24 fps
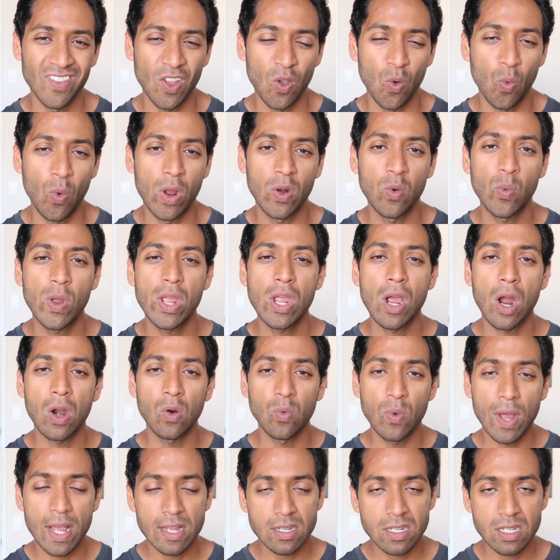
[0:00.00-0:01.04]
When we are
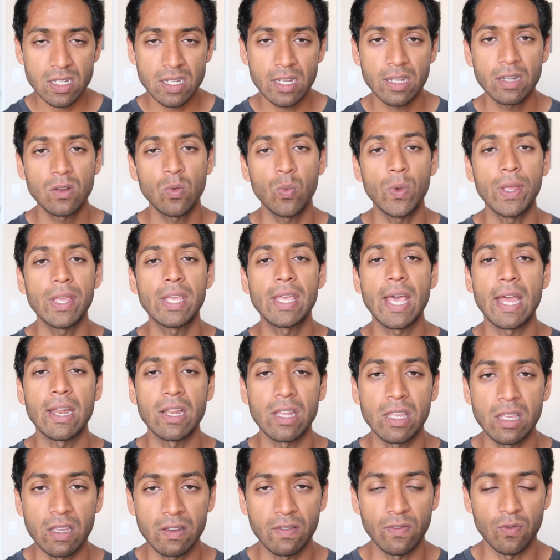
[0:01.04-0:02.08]
rested, we can
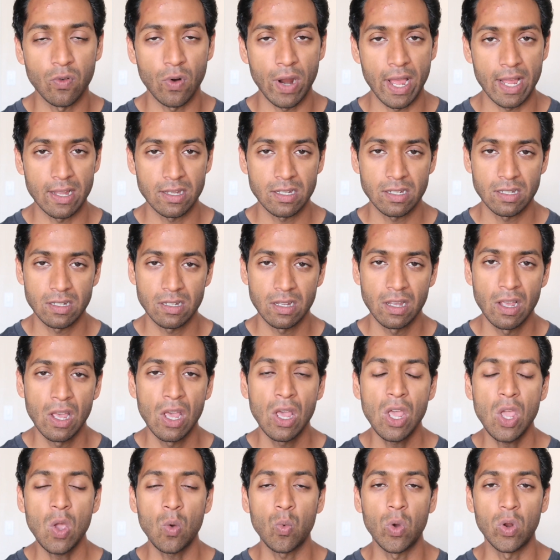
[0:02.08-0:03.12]
give rest.
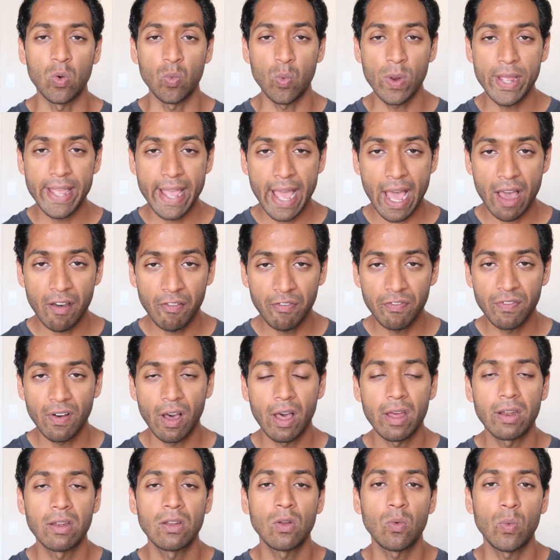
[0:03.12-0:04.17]
When we have
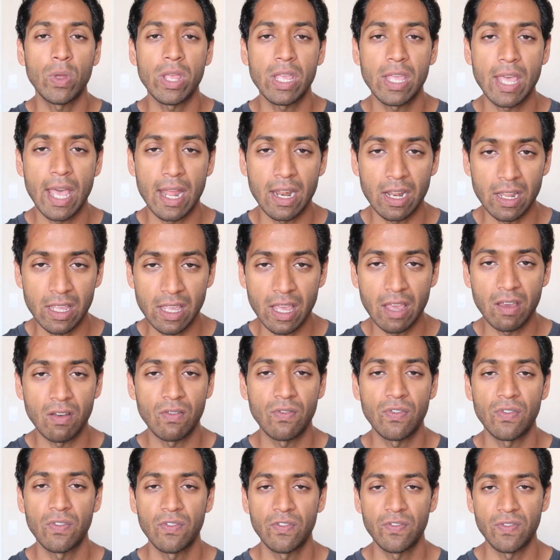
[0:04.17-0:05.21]
fun, we can
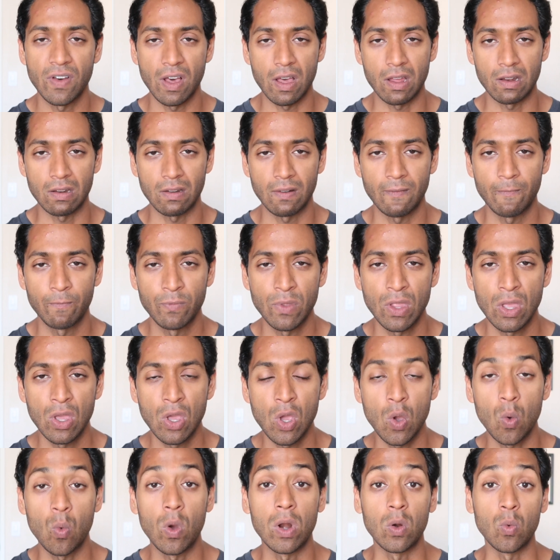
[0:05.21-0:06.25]
give fun.
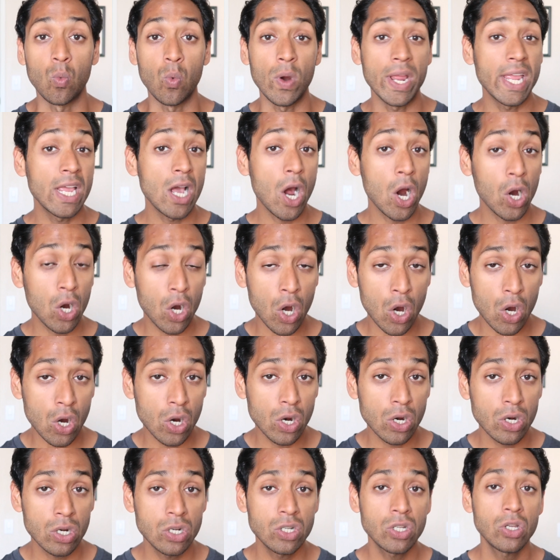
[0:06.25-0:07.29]
When we are
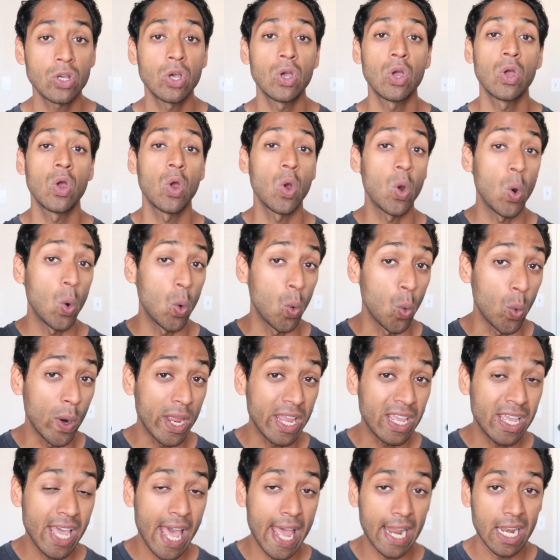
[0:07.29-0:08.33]
heard,
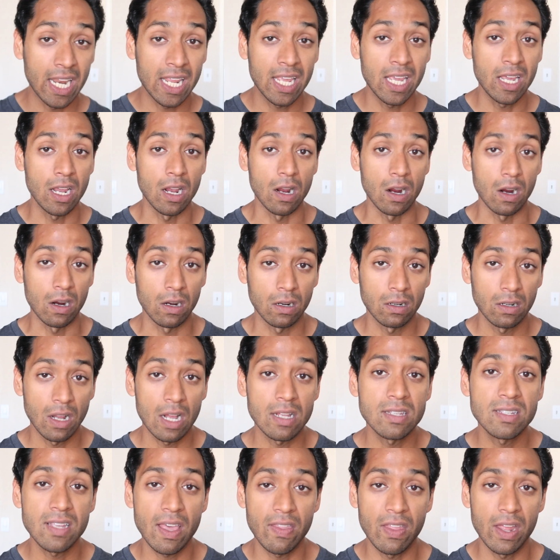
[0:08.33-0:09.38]
we can hear.
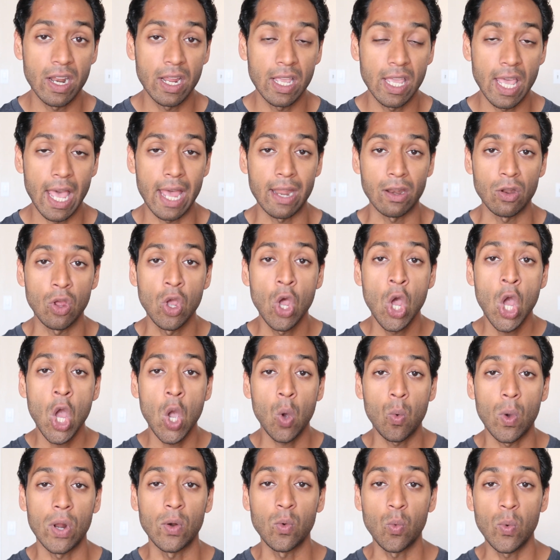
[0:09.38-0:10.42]
I'll say that again.
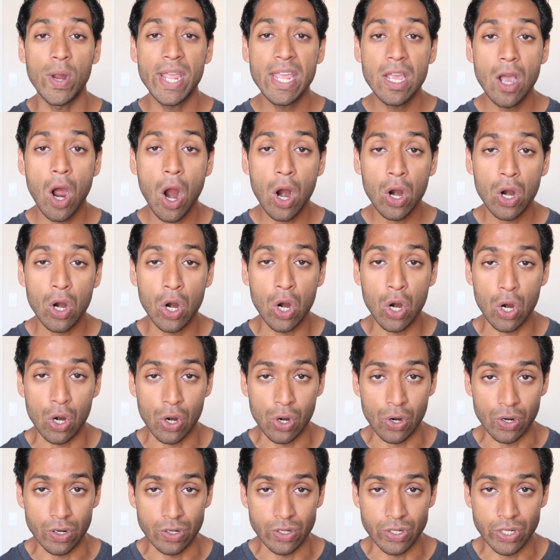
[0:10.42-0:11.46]
When we are
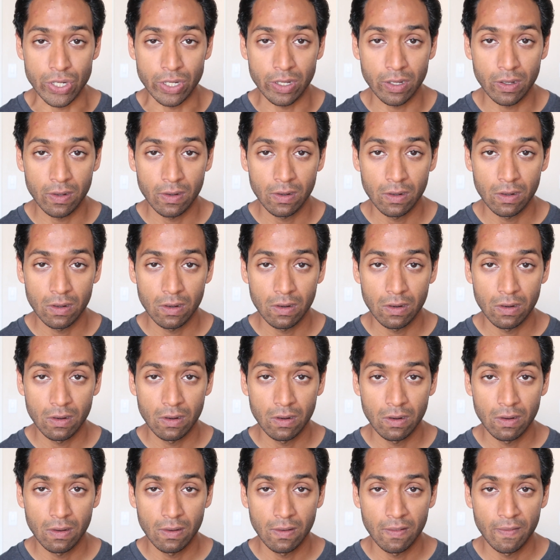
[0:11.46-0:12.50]
heard,
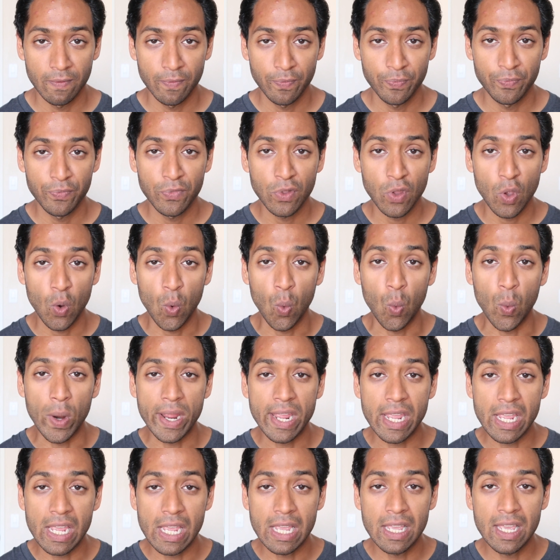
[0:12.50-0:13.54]

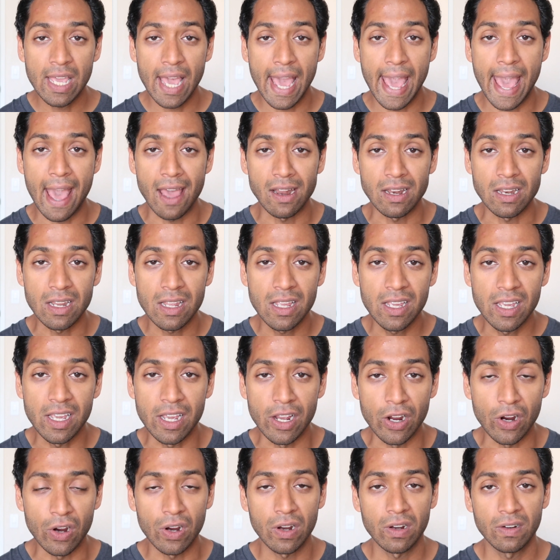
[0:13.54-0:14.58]
we can
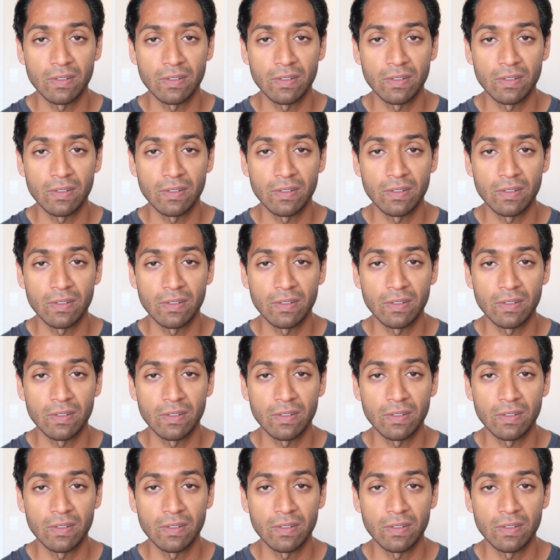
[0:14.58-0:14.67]
hear.